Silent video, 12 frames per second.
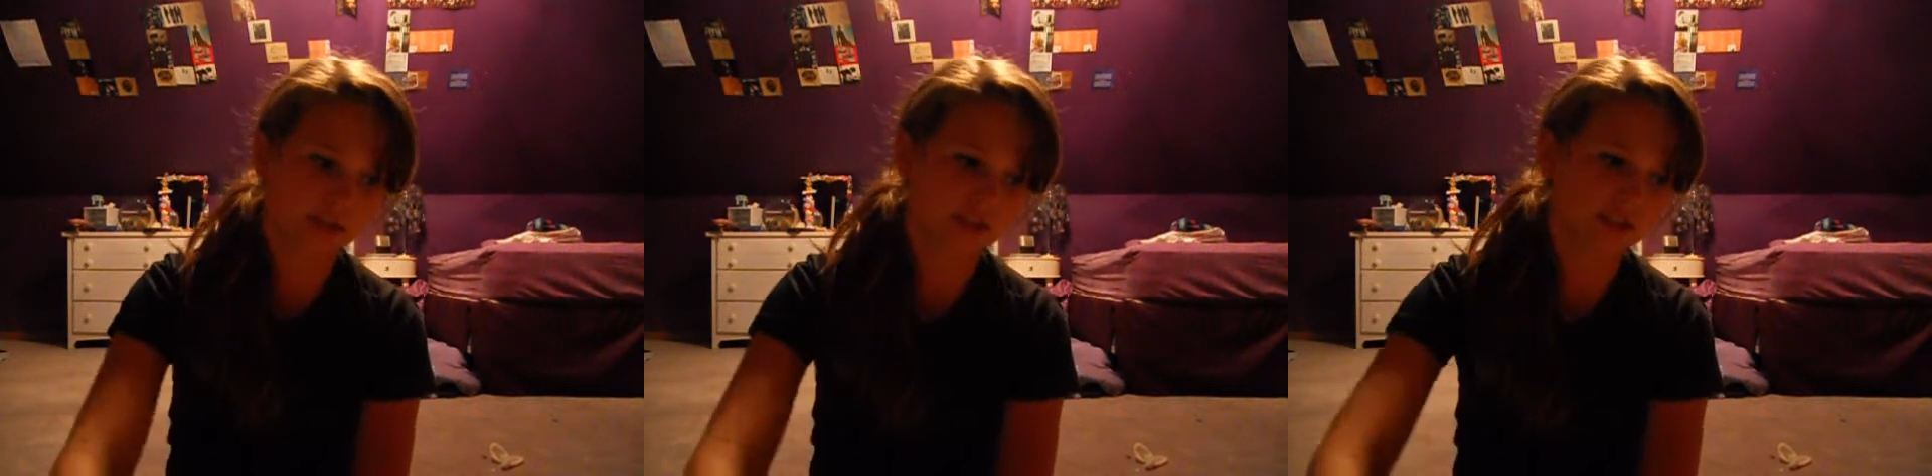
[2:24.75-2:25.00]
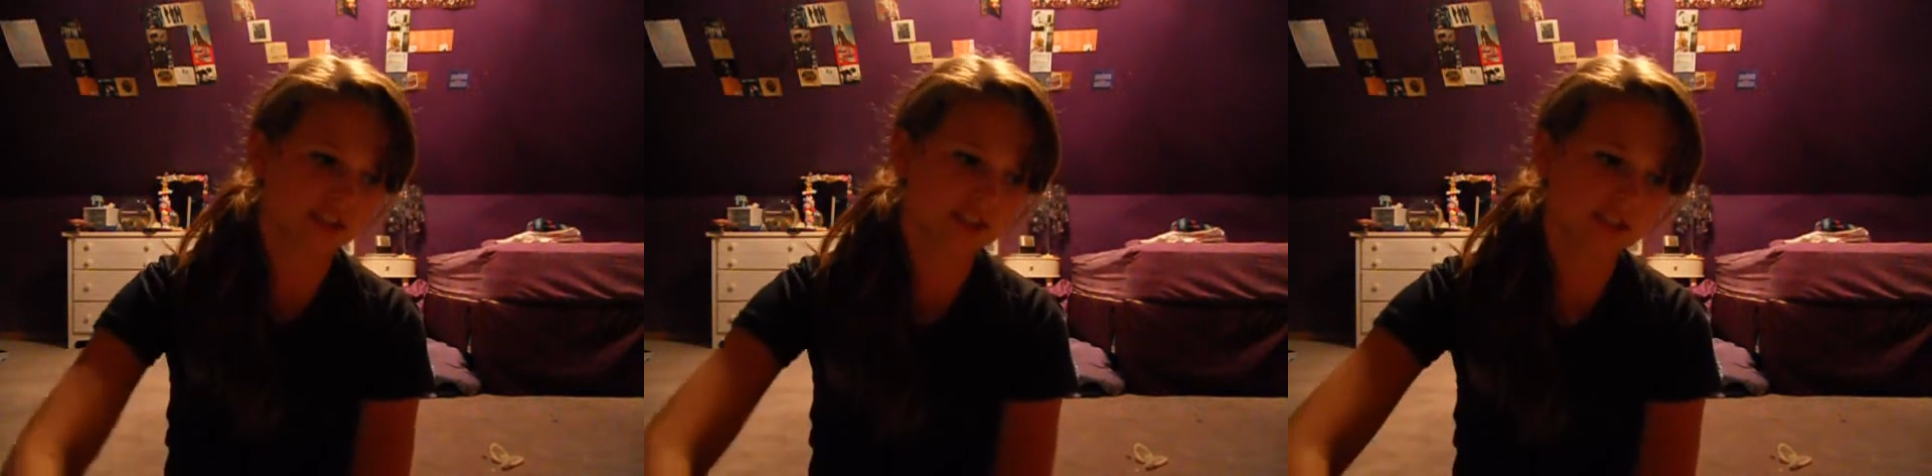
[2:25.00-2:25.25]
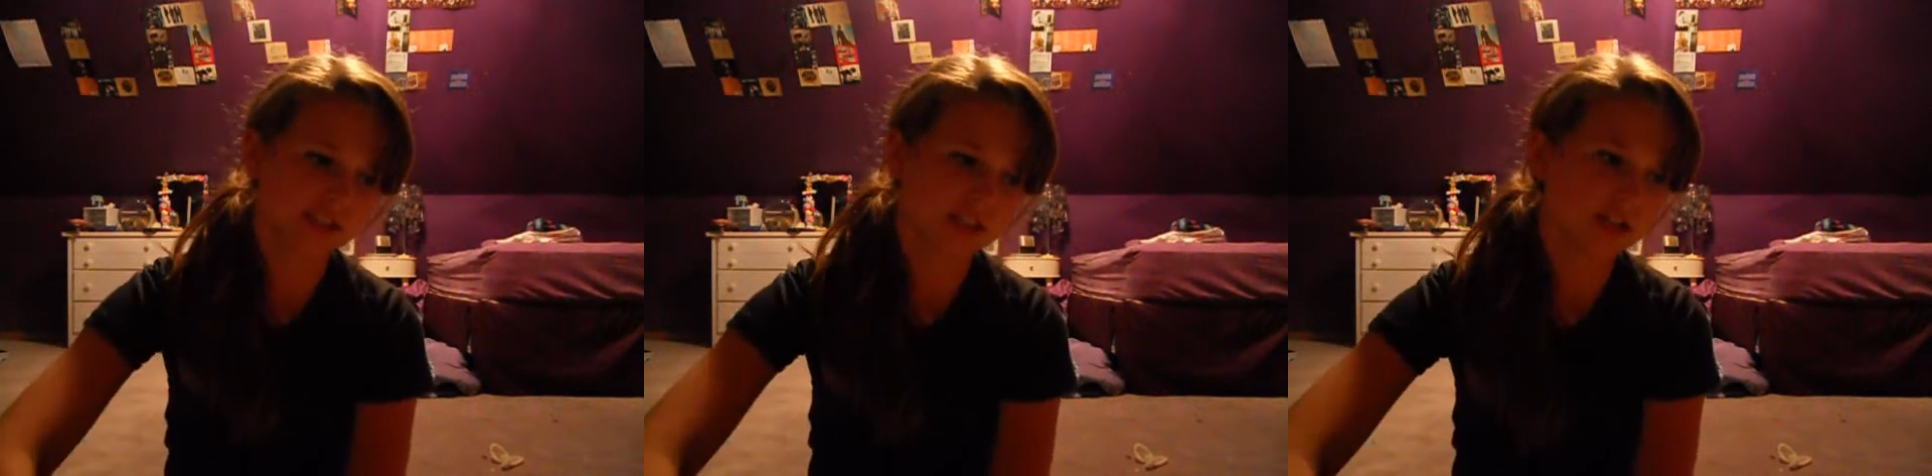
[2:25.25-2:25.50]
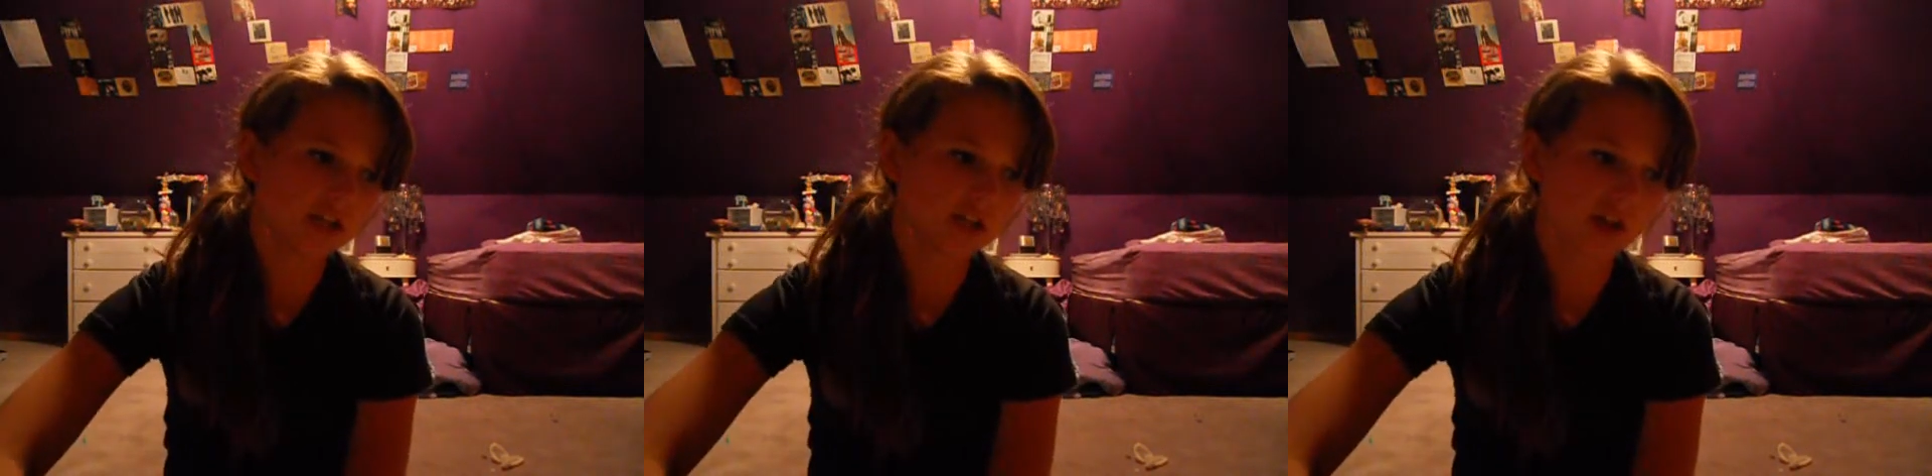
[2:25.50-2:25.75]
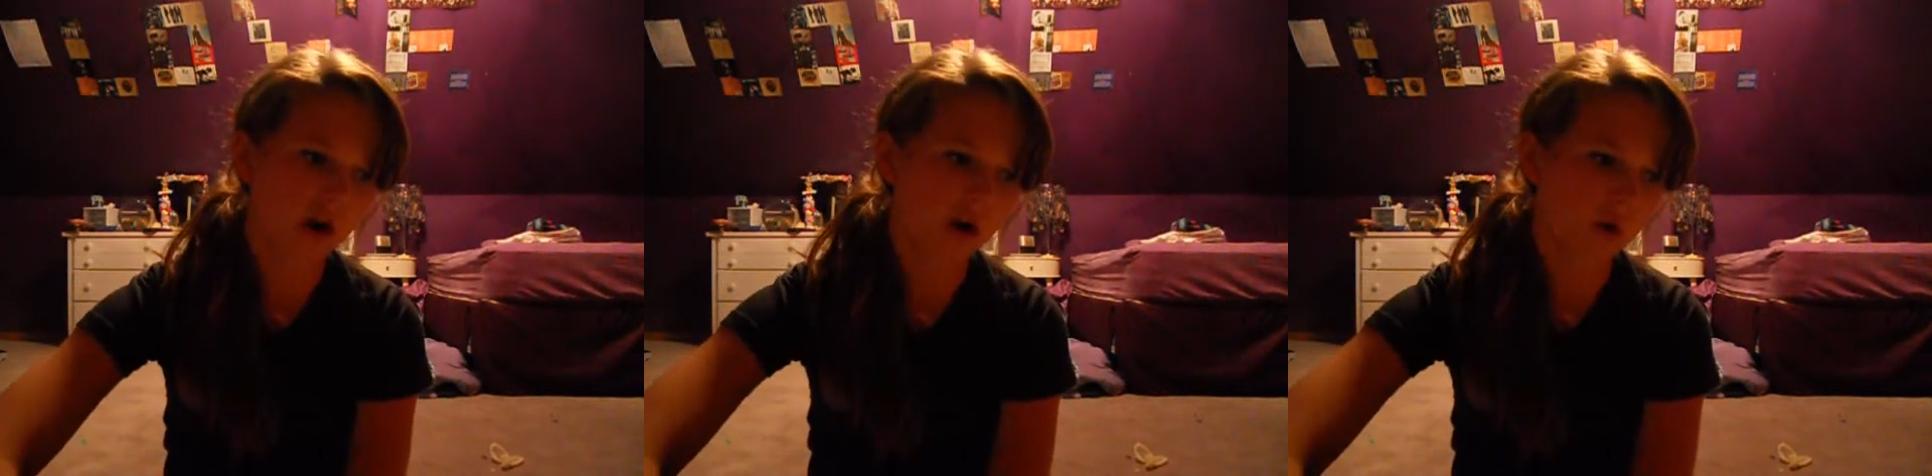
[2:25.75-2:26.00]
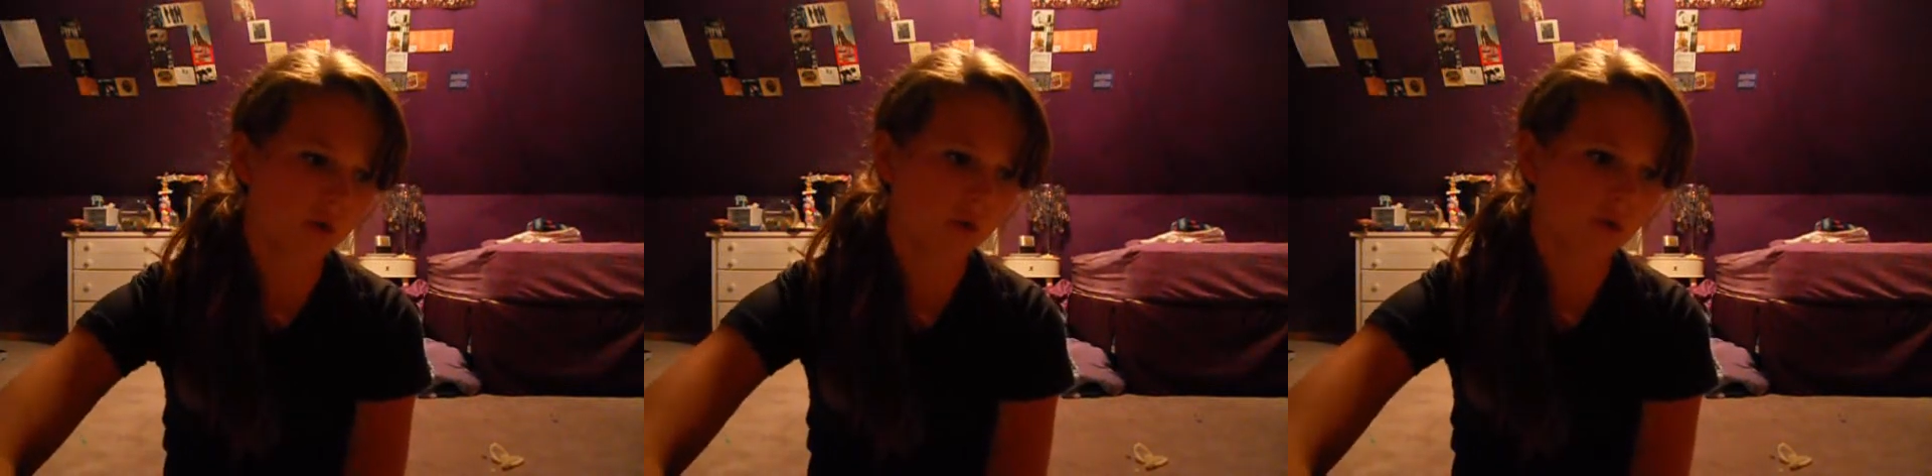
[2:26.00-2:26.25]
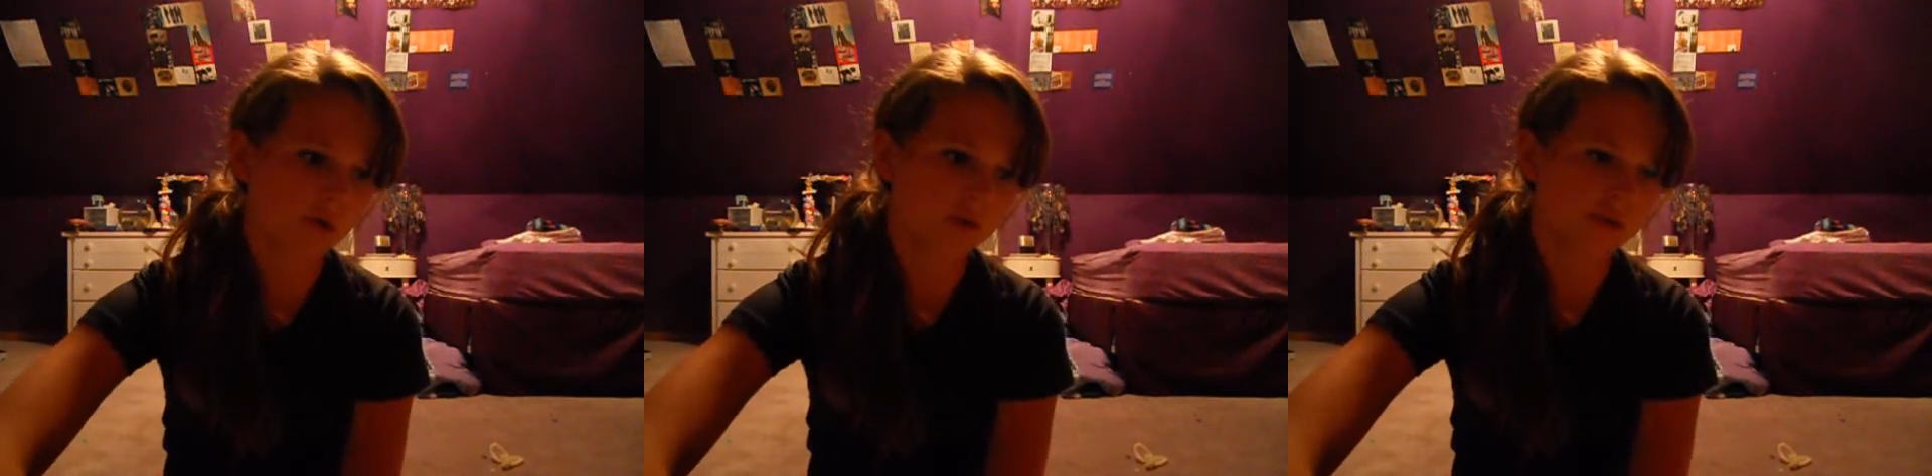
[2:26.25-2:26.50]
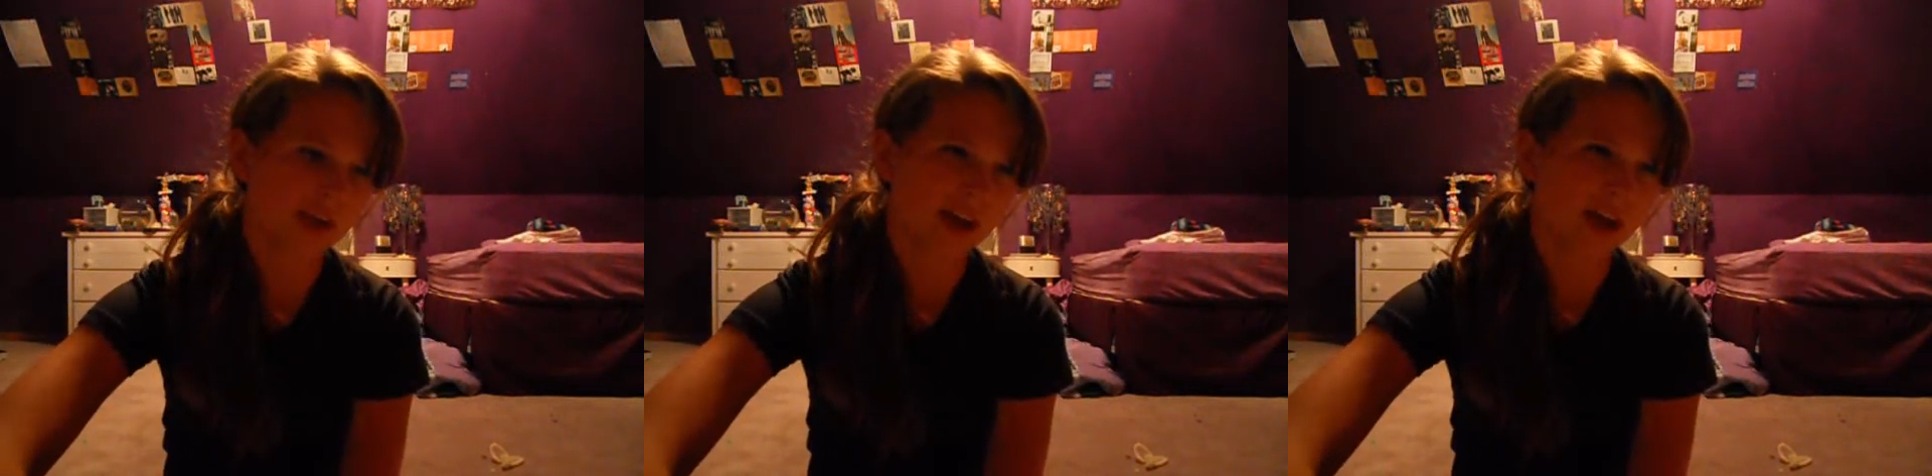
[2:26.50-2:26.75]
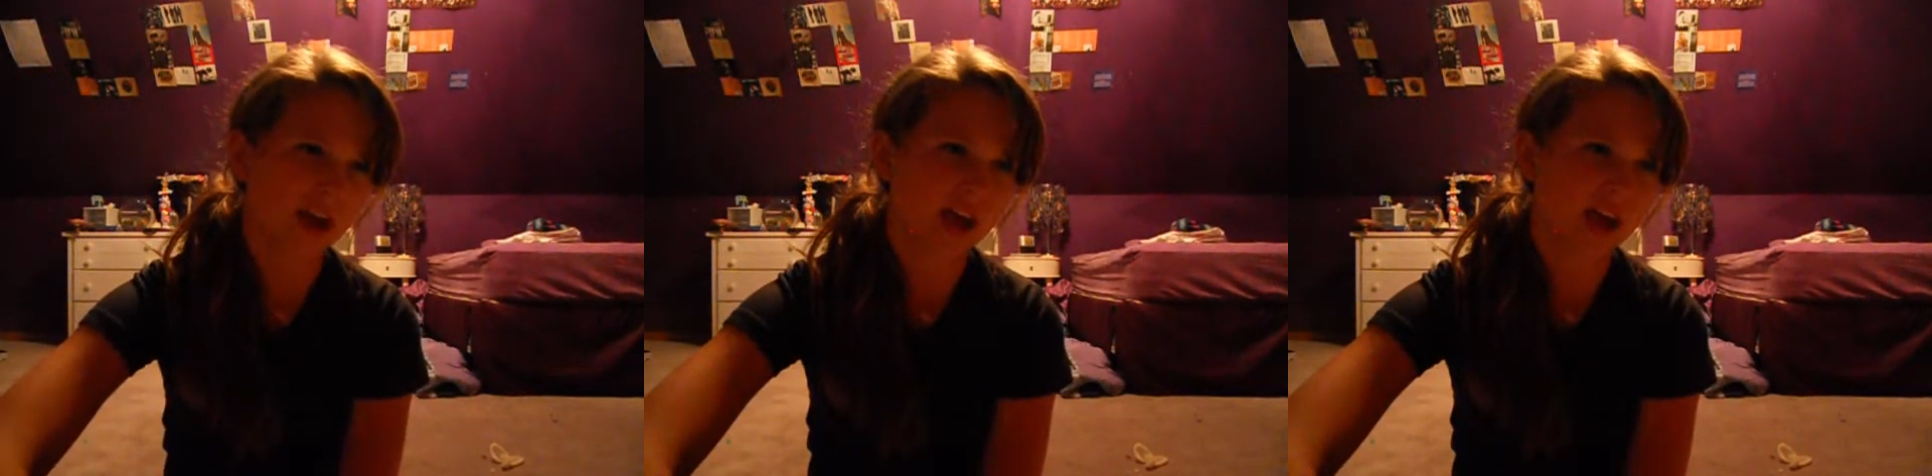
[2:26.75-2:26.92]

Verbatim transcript: just to know that